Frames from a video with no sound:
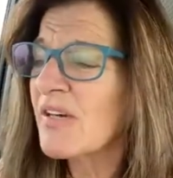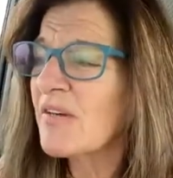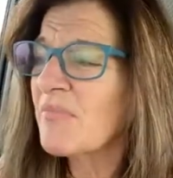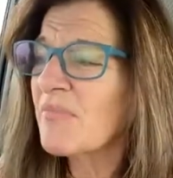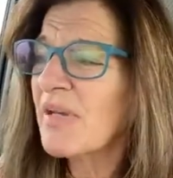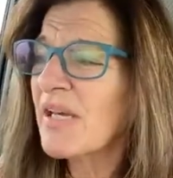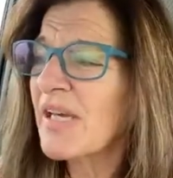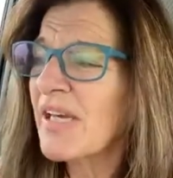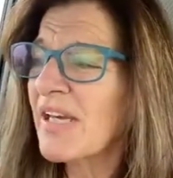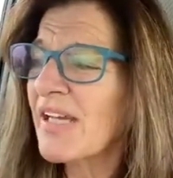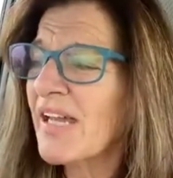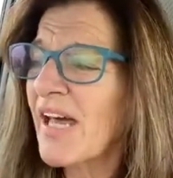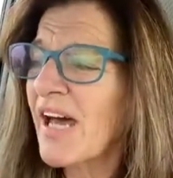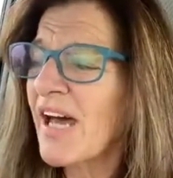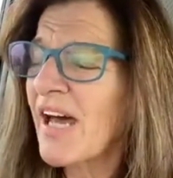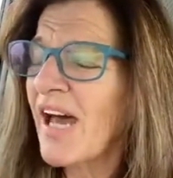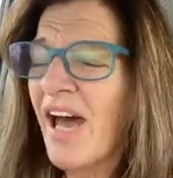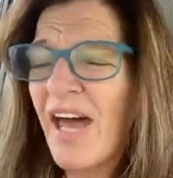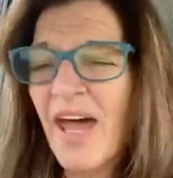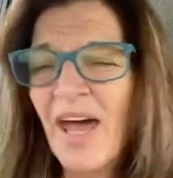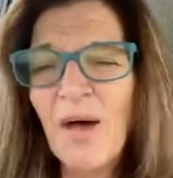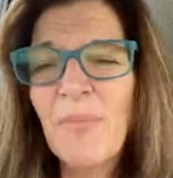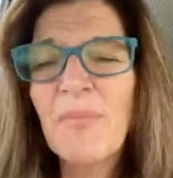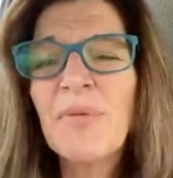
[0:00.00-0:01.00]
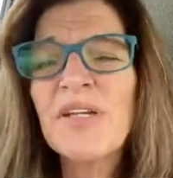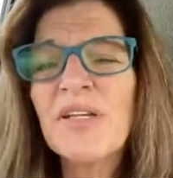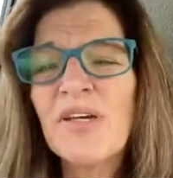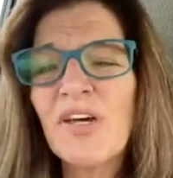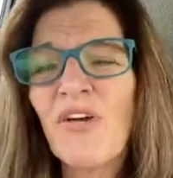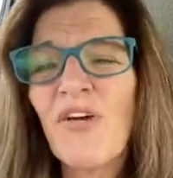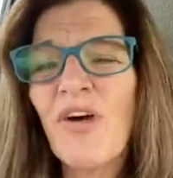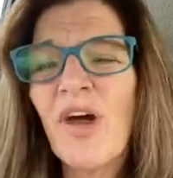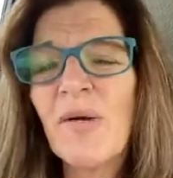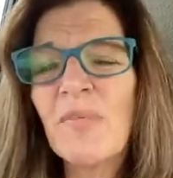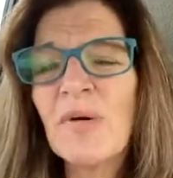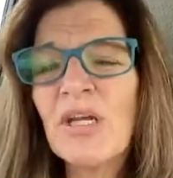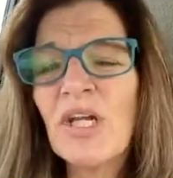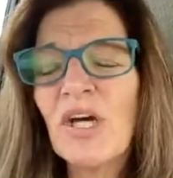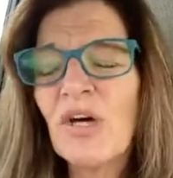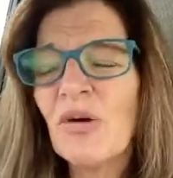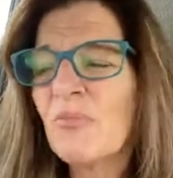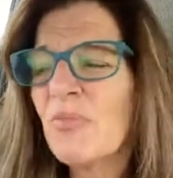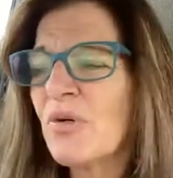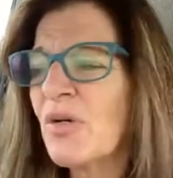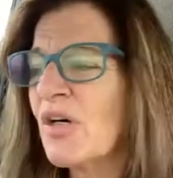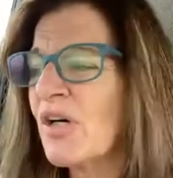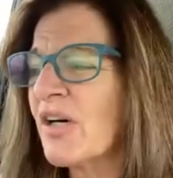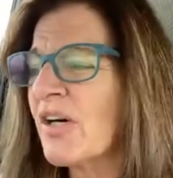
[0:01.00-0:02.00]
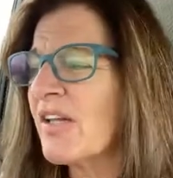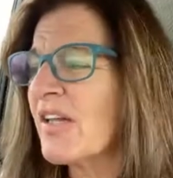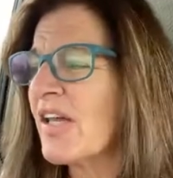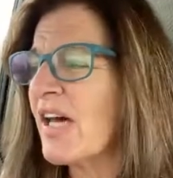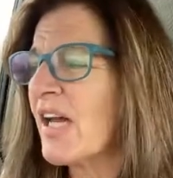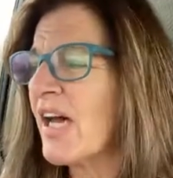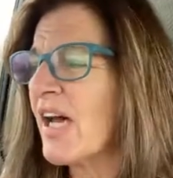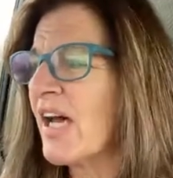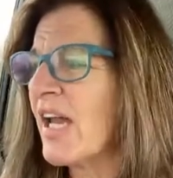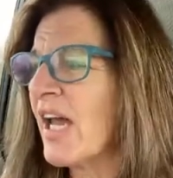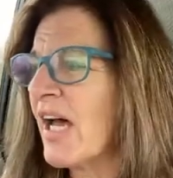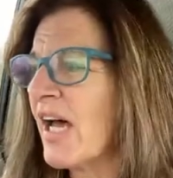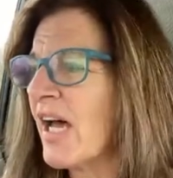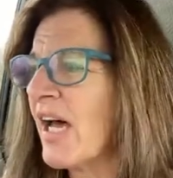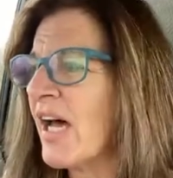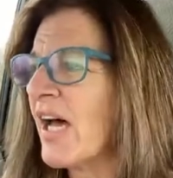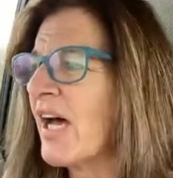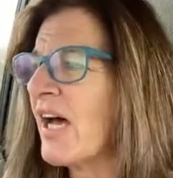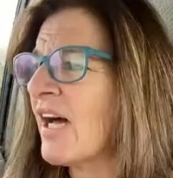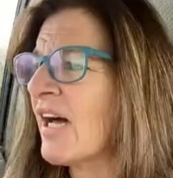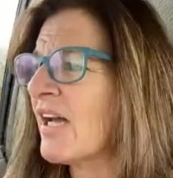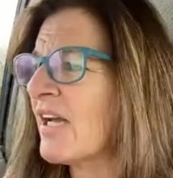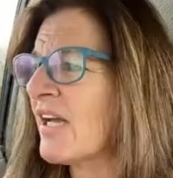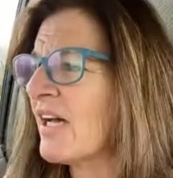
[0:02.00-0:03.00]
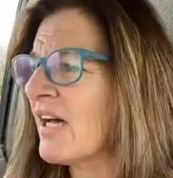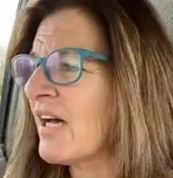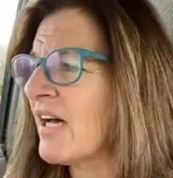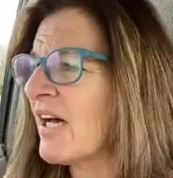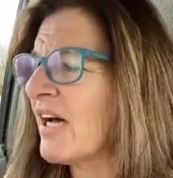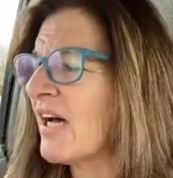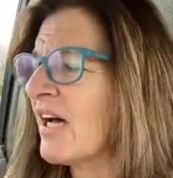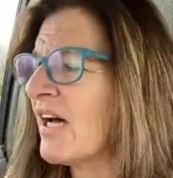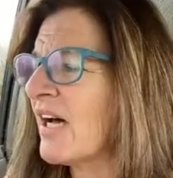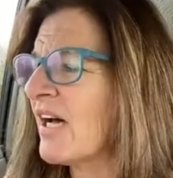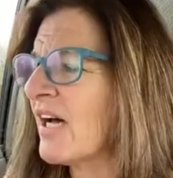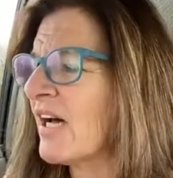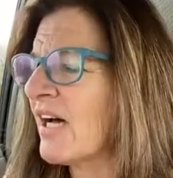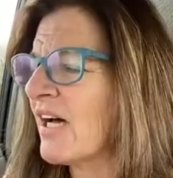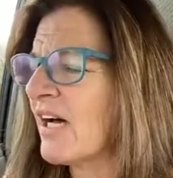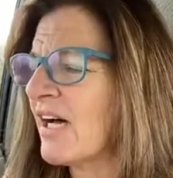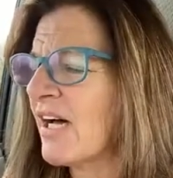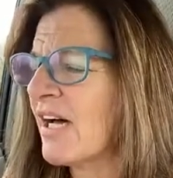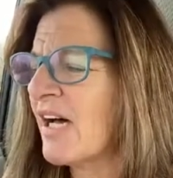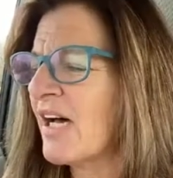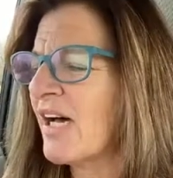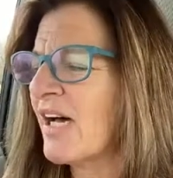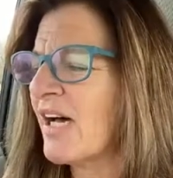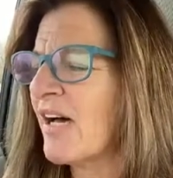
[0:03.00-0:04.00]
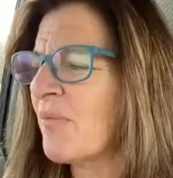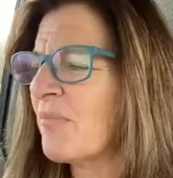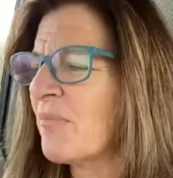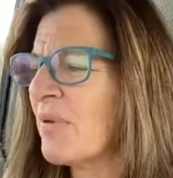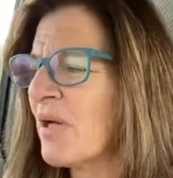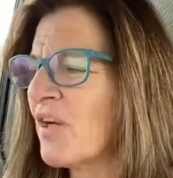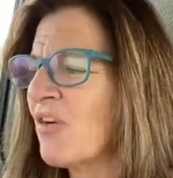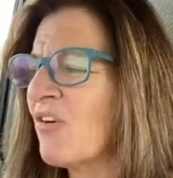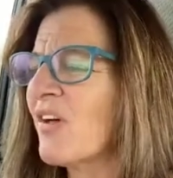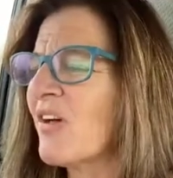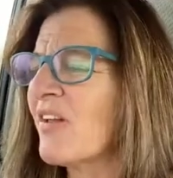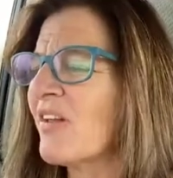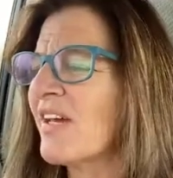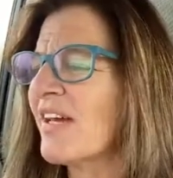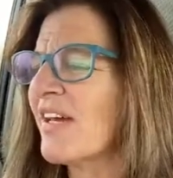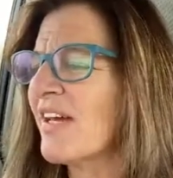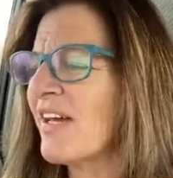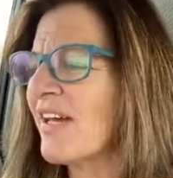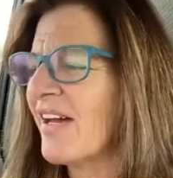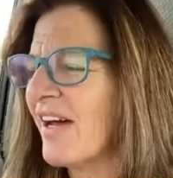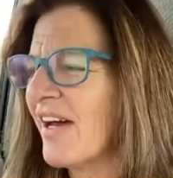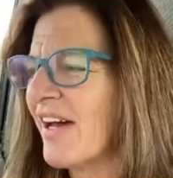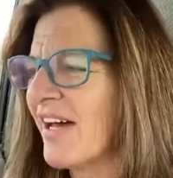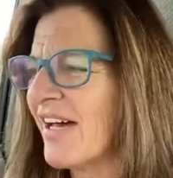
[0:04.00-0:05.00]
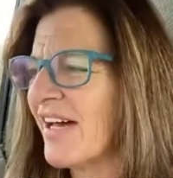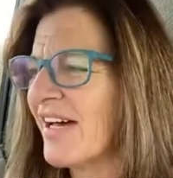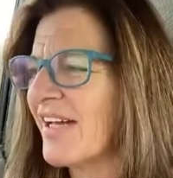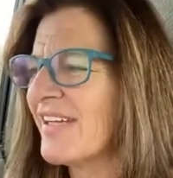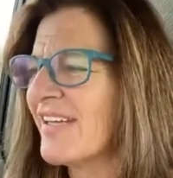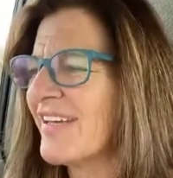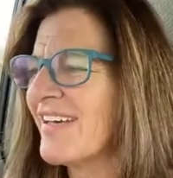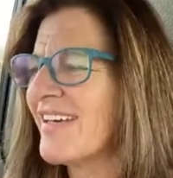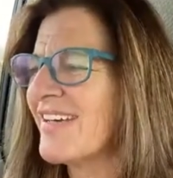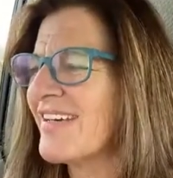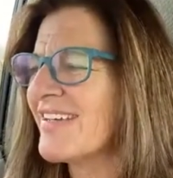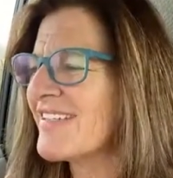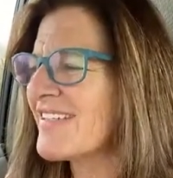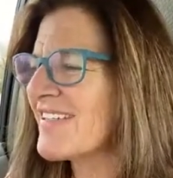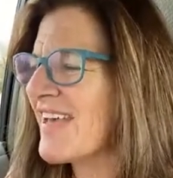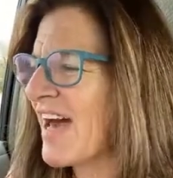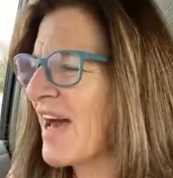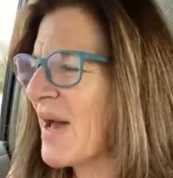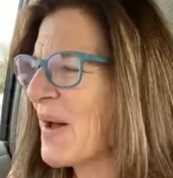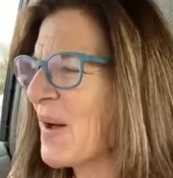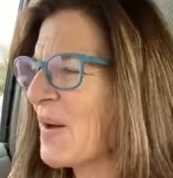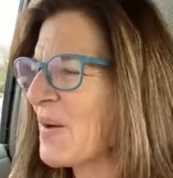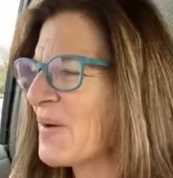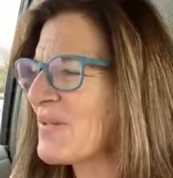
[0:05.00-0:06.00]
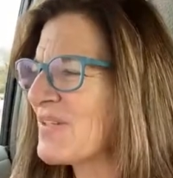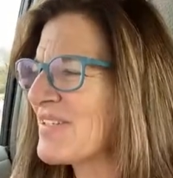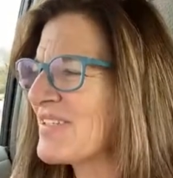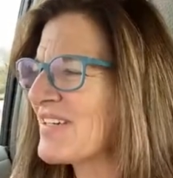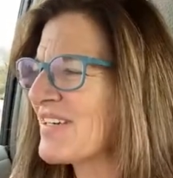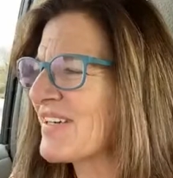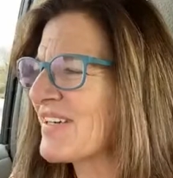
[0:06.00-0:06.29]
But uh, I happened to grab a notebook that I'd had. Uh, apparently, I had this out